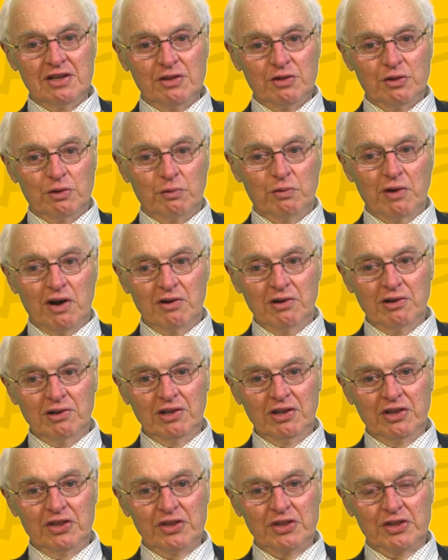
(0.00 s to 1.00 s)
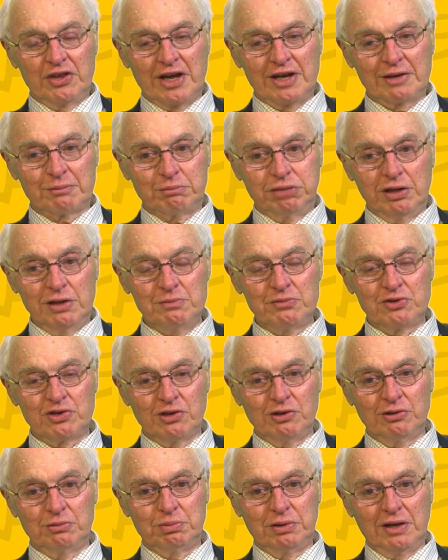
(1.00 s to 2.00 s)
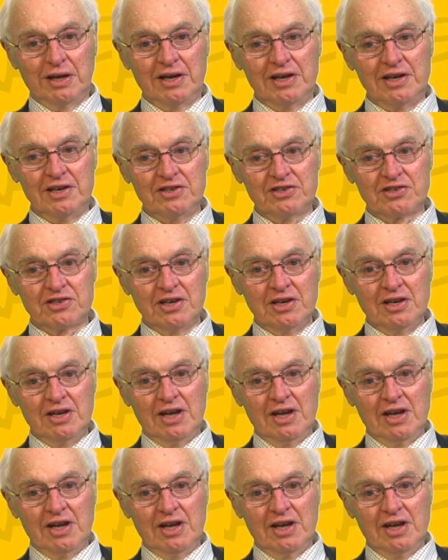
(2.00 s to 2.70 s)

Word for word: the role that Plimsoll plays,